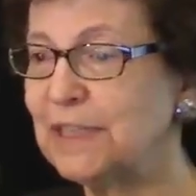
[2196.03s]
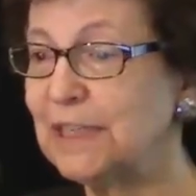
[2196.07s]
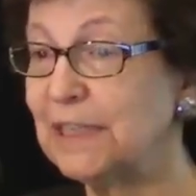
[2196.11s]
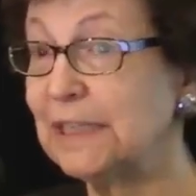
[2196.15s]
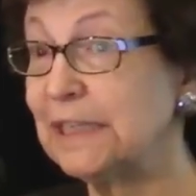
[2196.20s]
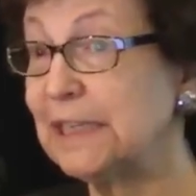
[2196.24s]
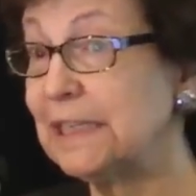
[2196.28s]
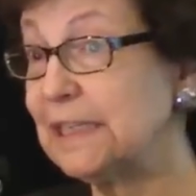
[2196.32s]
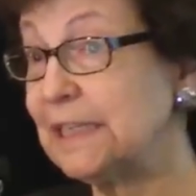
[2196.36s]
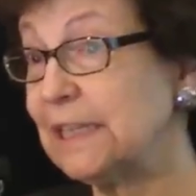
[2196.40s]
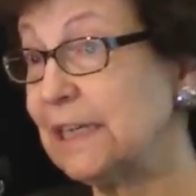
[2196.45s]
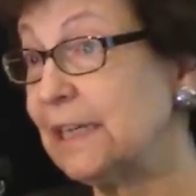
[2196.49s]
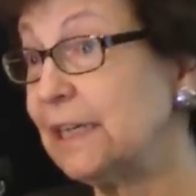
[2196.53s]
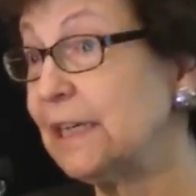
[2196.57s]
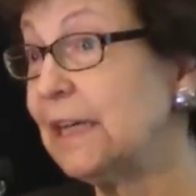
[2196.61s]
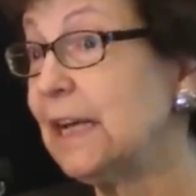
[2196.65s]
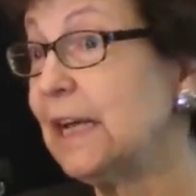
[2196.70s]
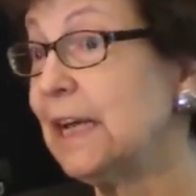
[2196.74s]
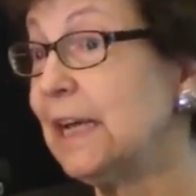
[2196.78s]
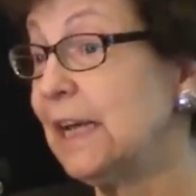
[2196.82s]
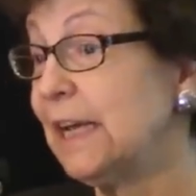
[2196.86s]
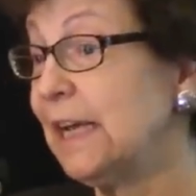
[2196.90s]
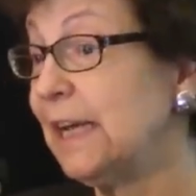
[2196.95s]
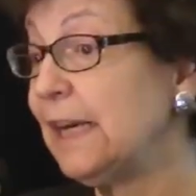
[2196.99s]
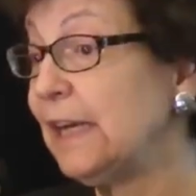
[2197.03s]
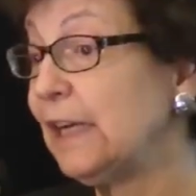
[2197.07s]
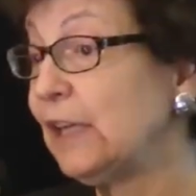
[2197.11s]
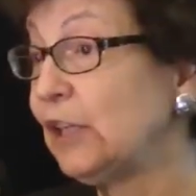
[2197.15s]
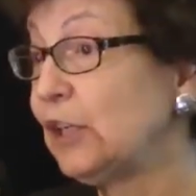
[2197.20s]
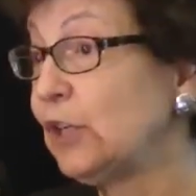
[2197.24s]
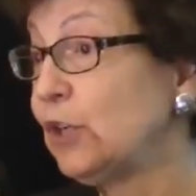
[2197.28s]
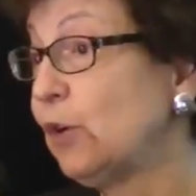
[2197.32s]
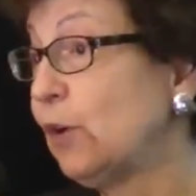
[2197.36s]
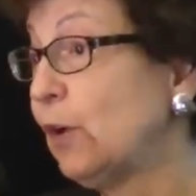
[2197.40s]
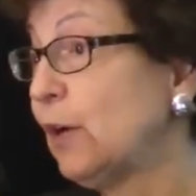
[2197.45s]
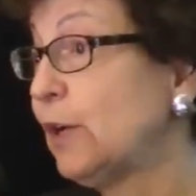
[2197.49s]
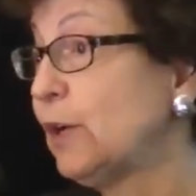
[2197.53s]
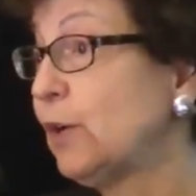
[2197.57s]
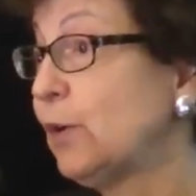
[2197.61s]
at least in Illinois,